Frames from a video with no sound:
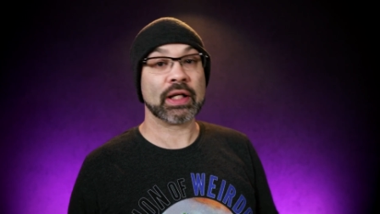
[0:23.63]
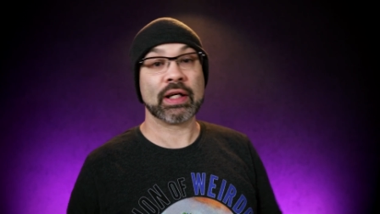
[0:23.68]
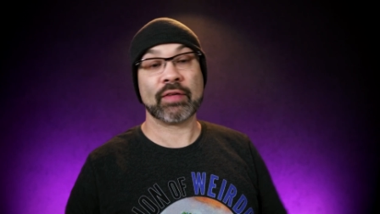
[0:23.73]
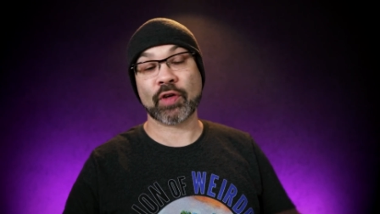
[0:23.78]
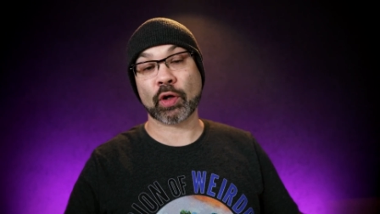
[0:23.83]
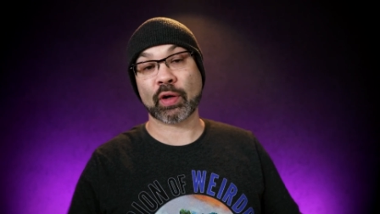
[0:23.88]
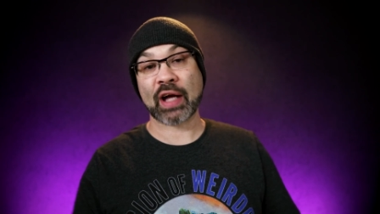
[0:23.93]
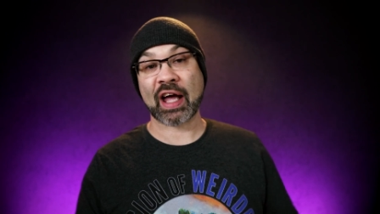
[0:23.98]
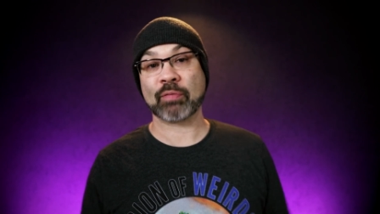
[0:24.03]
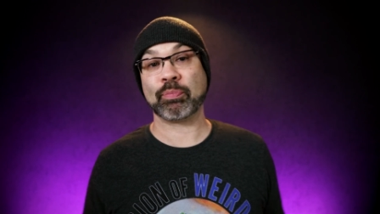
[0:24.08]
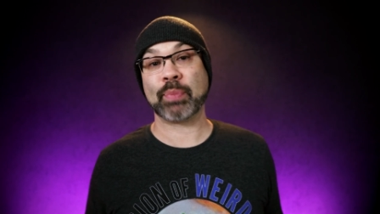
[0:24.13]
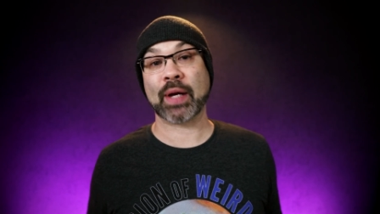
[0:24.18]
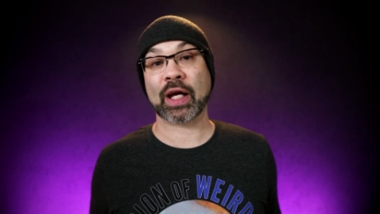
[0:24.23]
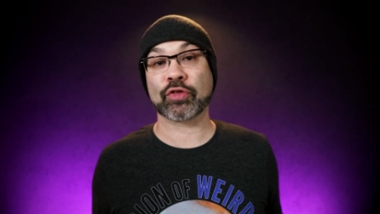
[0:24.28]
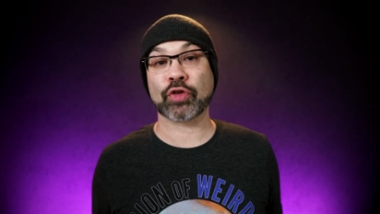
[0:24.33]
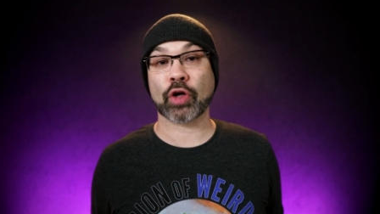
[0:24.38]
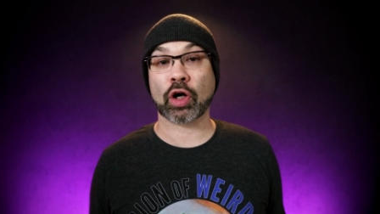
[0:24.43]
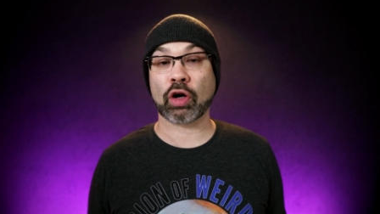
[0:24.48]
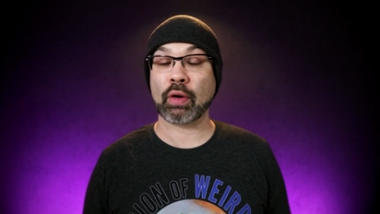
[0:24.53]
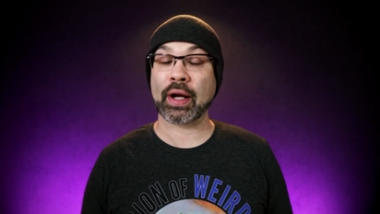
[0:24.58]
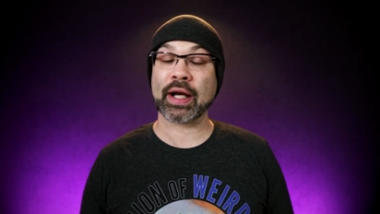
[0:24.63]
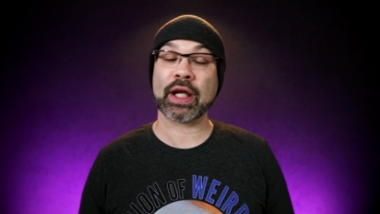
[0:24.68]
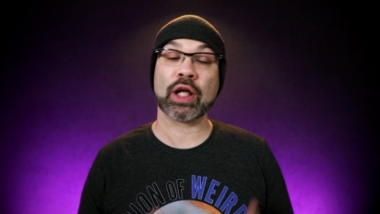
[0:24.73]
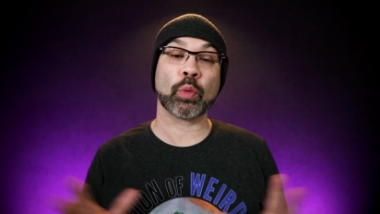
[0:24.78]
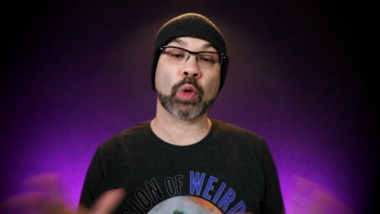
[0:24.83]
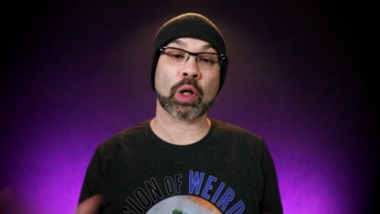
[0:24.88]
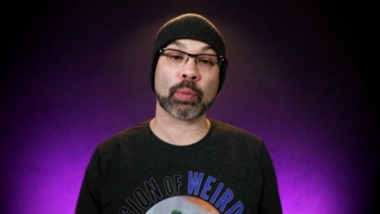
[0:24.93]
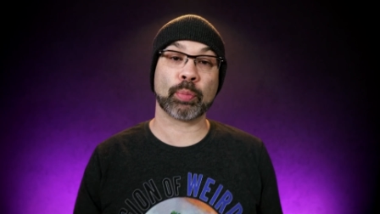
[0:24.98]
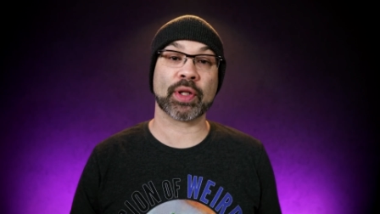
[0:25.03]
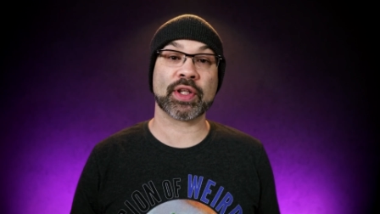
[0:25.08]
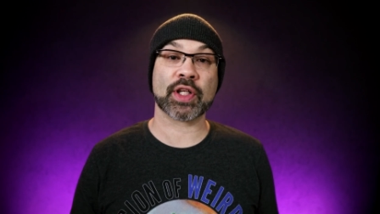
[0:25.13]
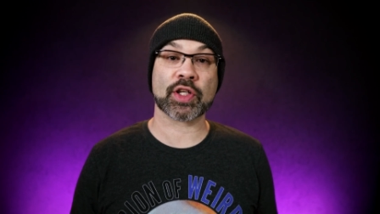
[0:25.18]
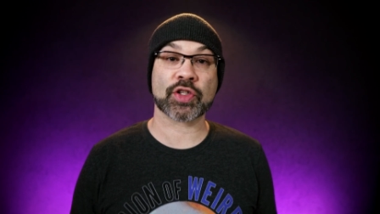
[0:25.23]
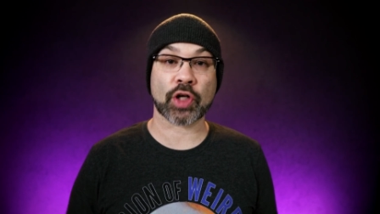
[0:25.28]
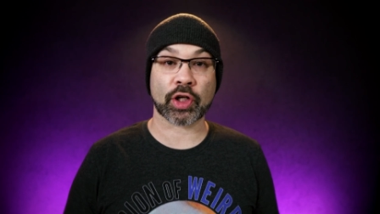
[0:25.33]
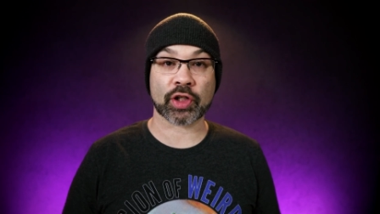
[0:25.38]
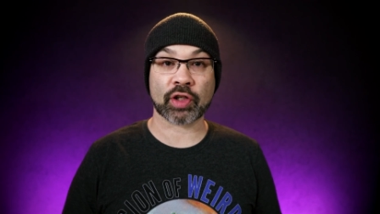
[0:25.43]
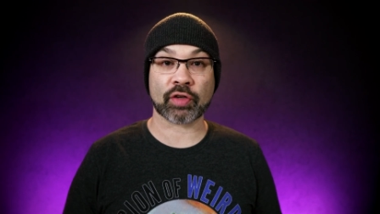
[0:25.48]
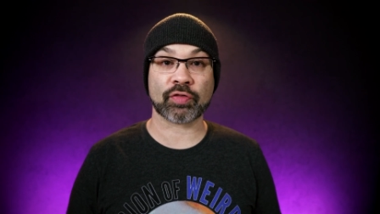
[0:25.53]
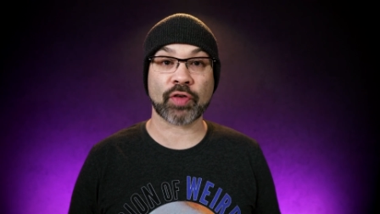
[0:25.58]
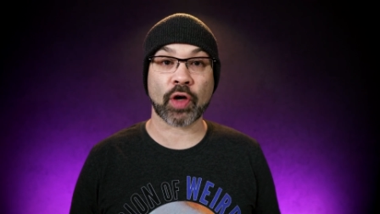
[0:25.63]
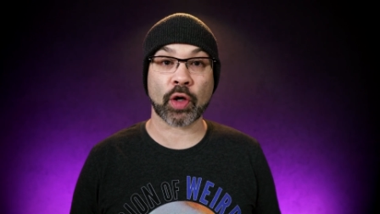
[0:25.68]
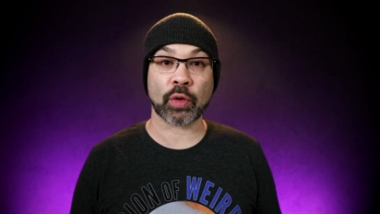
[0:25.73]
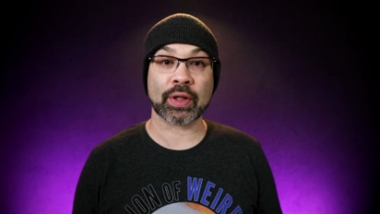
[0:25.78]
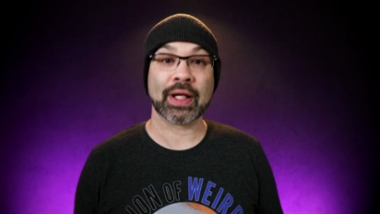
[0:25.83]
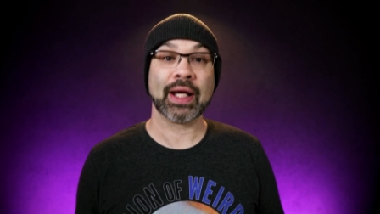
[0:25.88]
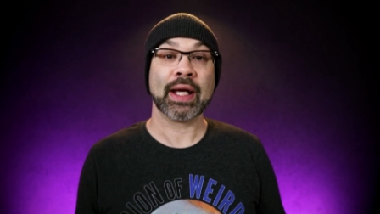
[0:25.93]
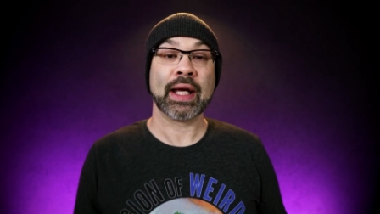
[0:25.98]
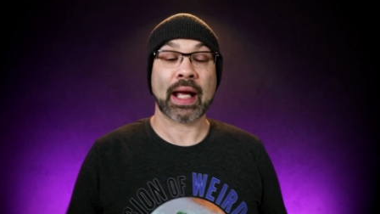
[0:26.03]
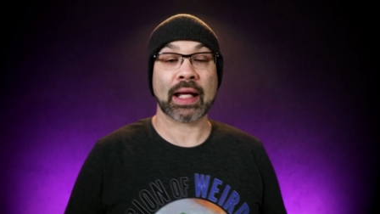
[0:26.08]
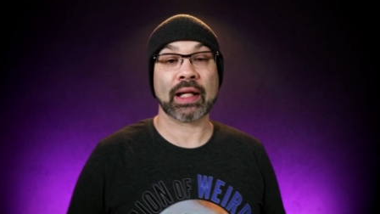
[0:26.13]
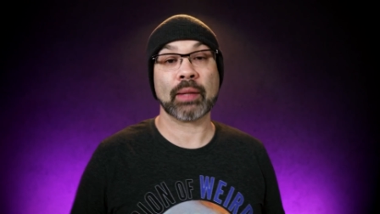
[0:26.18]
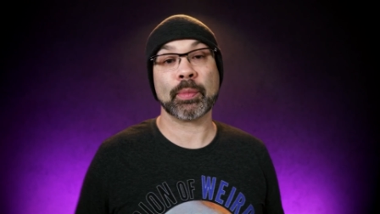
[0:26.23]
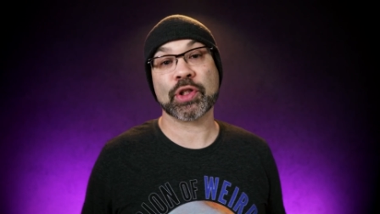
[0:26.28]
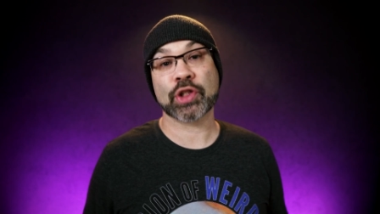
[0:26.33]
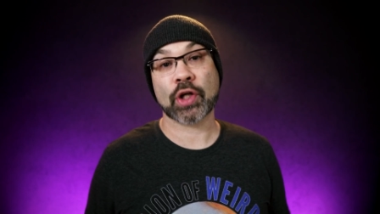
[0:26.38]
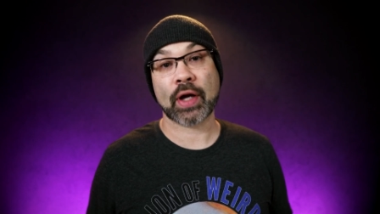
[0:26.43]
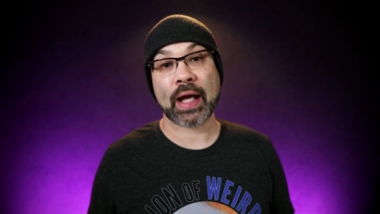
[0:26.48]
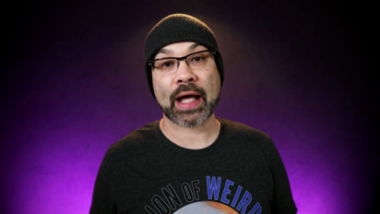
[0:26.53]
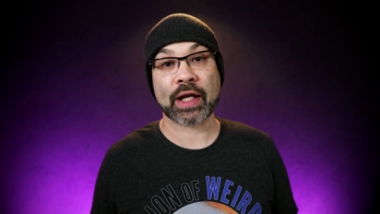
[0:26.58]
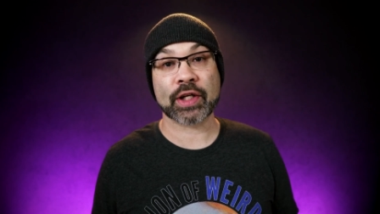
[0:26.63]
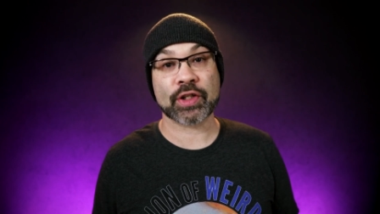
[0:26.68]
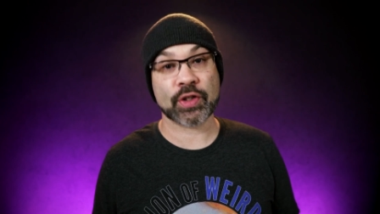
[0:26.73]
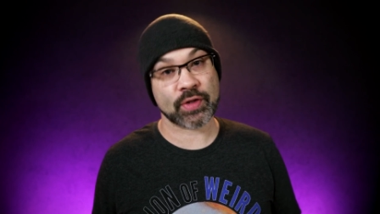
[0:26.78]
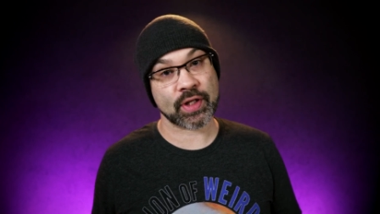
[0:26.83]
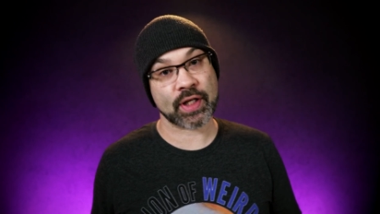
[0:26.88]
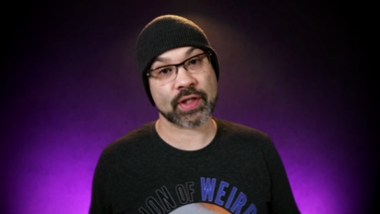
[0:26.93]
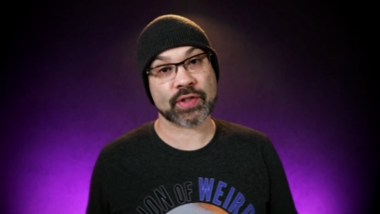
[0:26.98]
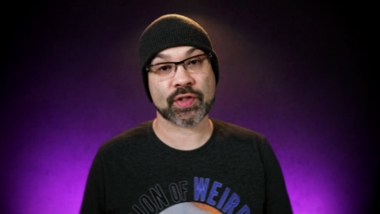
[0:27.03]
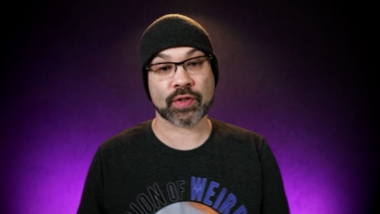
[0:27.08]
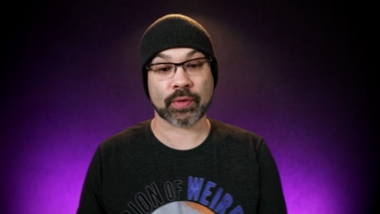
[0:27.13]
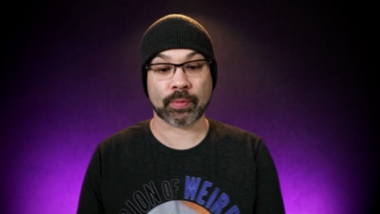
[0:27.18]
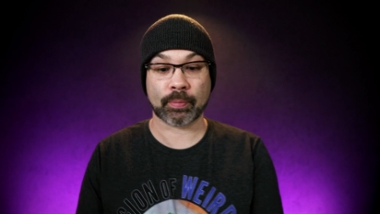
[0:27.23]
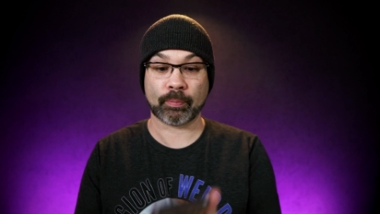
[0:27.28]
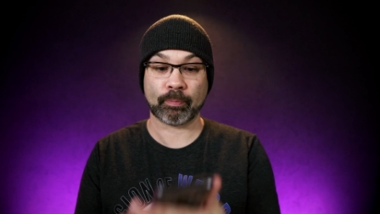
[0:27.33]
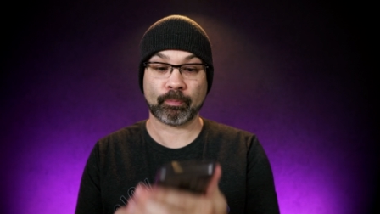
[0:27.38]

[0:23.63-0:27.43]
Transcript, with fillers: If you don't have PicsArt already, you want to put this on your phone. And let me show you how to do this.